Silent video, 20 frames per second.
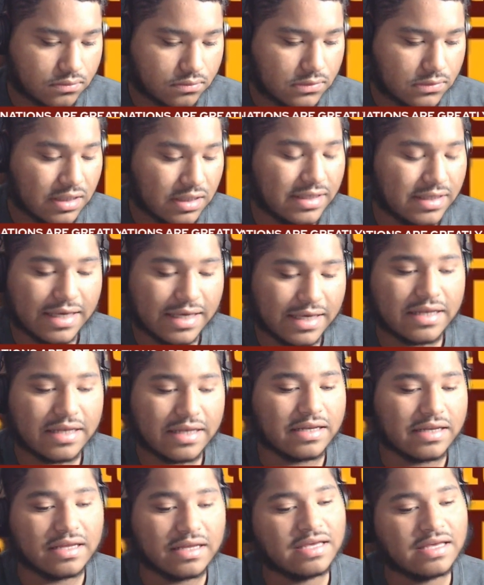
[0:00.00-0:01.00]

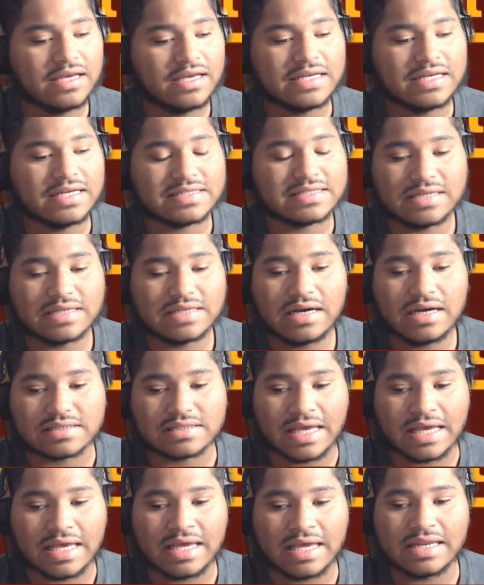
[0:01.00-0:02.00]
again, it, it
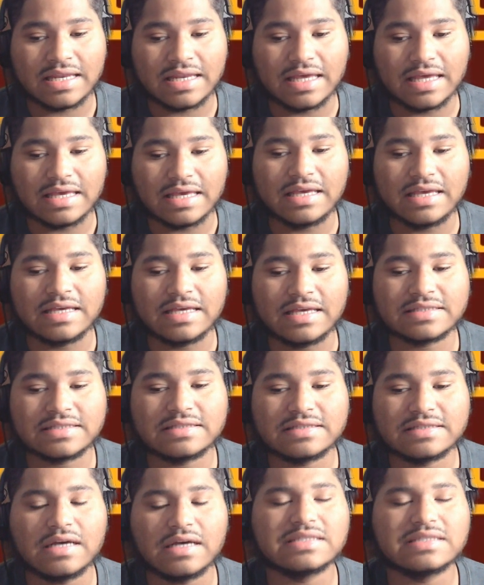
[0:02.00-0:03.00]
sucks, and it, it
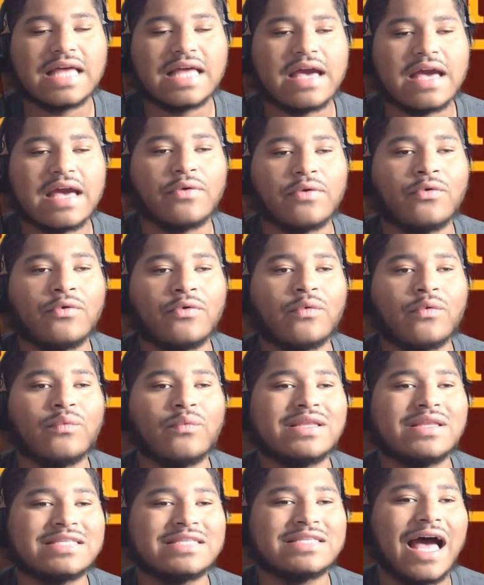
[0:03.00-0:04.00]
sucks that
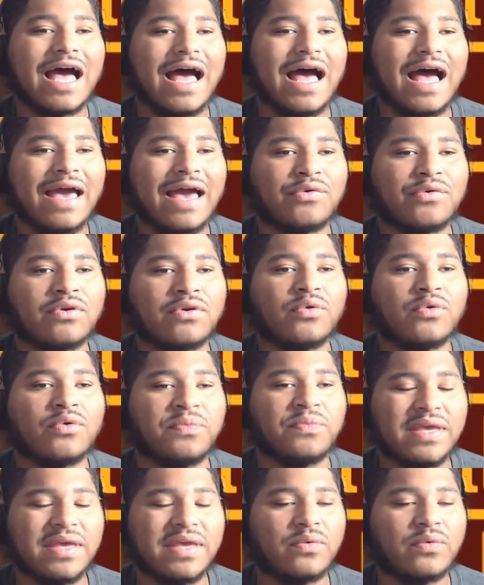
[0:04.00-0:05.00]
we tied on a
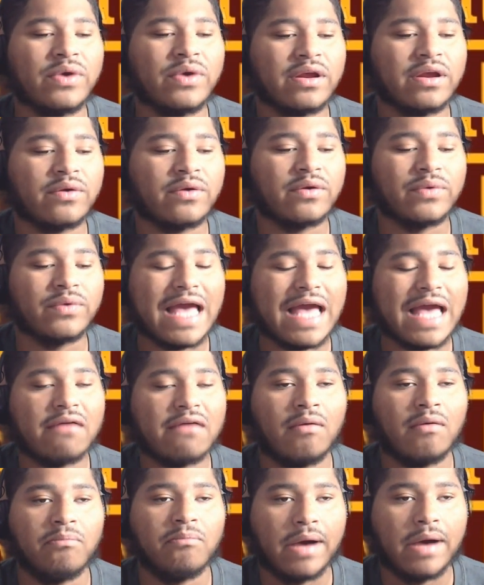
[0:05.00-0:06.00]
week where we have
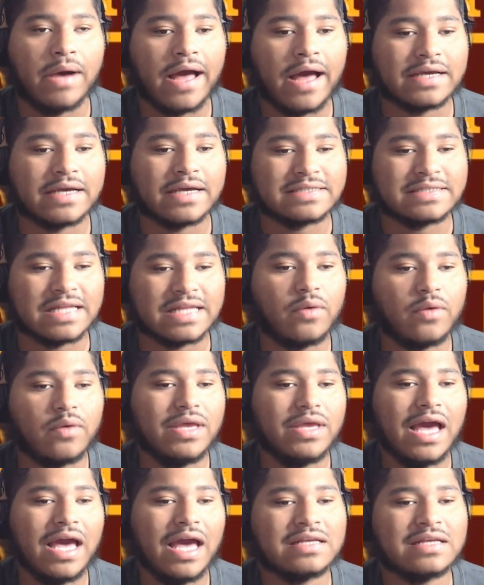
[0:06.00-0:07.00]
a bye because now we
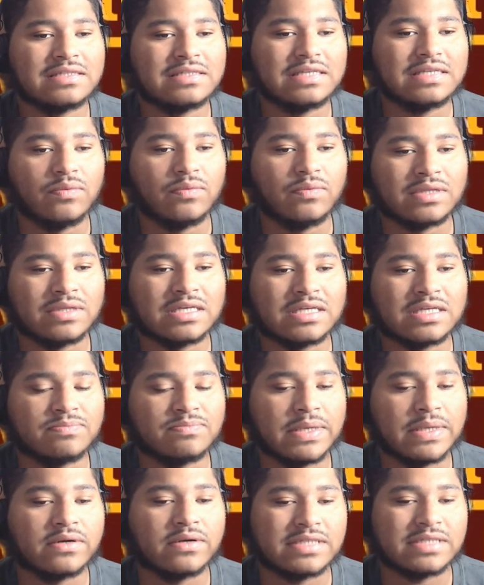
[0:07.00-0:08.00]
got to sit with this
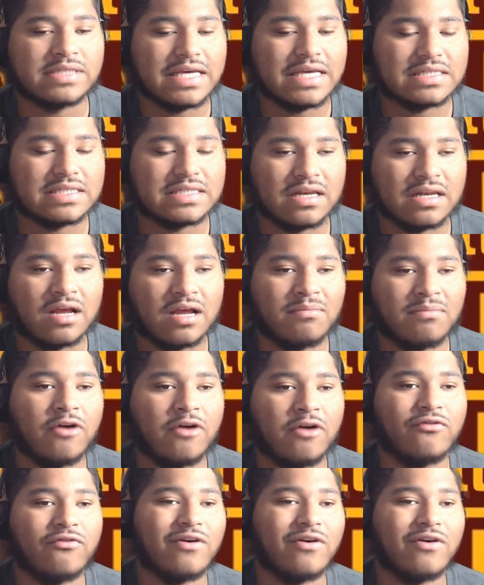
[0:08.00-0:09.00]
bitter taste in our
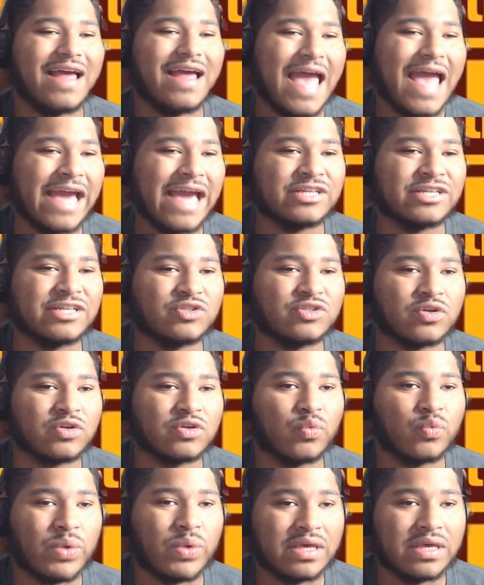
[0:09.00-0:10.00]
mouth for an extra
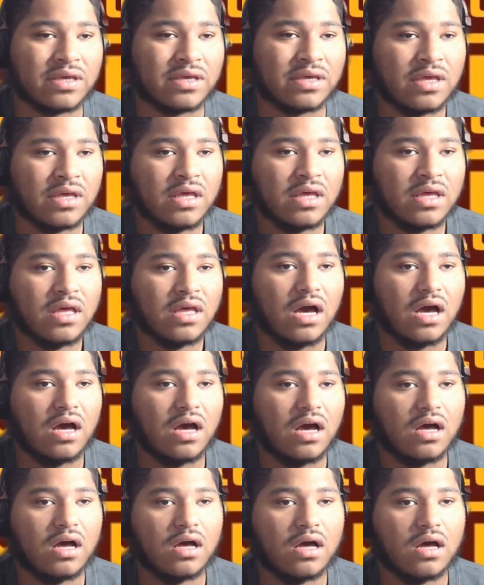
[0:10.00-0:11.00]
week.
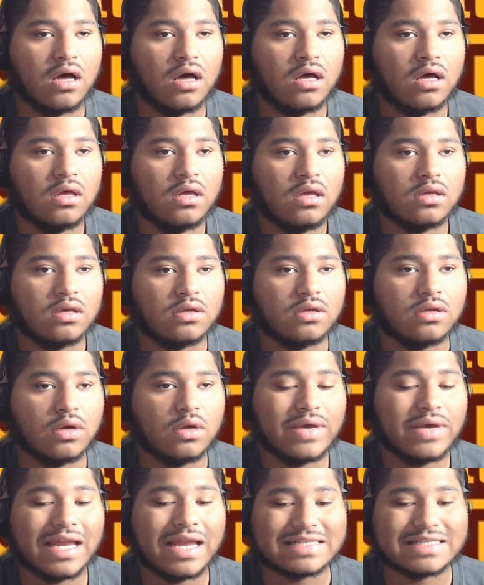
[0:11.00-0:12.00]
Uh, you know,
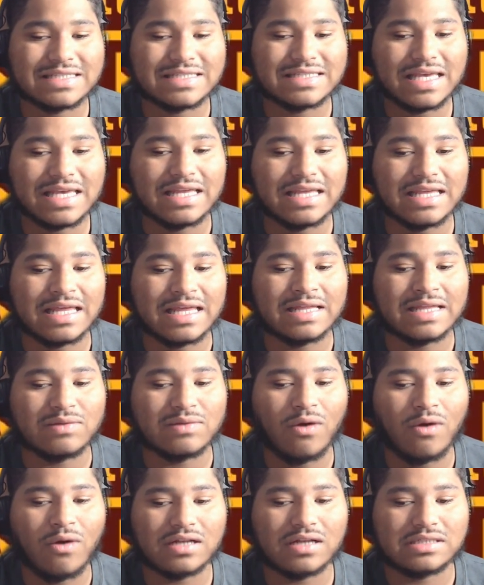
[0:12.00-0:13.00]
we got to sit
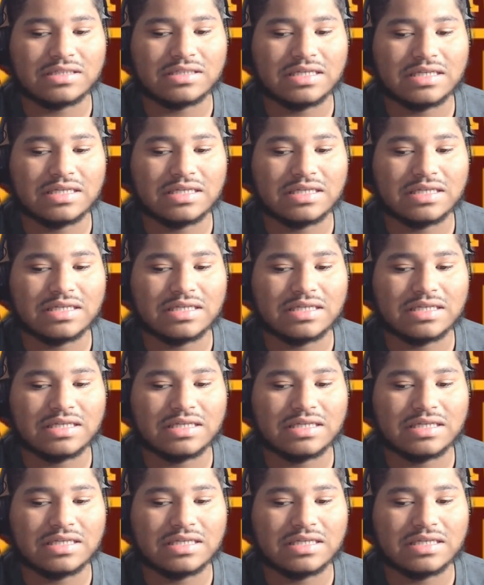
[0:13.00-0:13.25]
and watch these